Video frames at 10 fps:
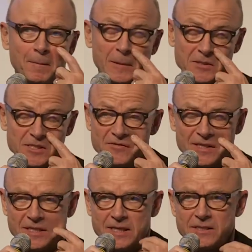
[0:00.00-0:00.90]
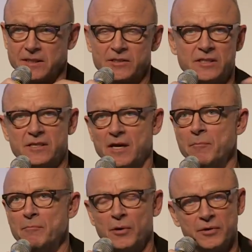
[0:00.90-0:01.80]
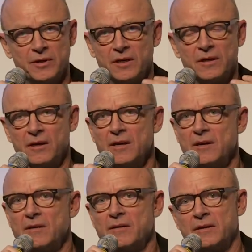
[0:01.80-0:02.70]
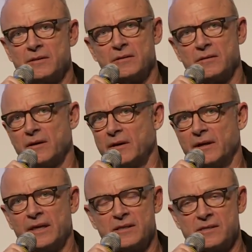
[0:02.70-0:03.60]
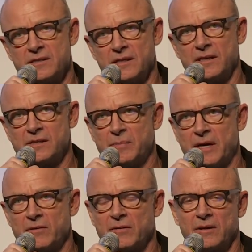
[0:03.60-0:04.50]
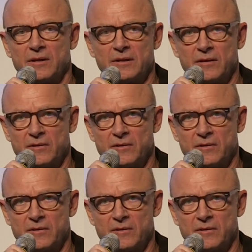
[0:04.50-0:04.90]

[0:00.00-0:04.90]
But she's fantastic. She's embodying Lene Cecilia Sparok and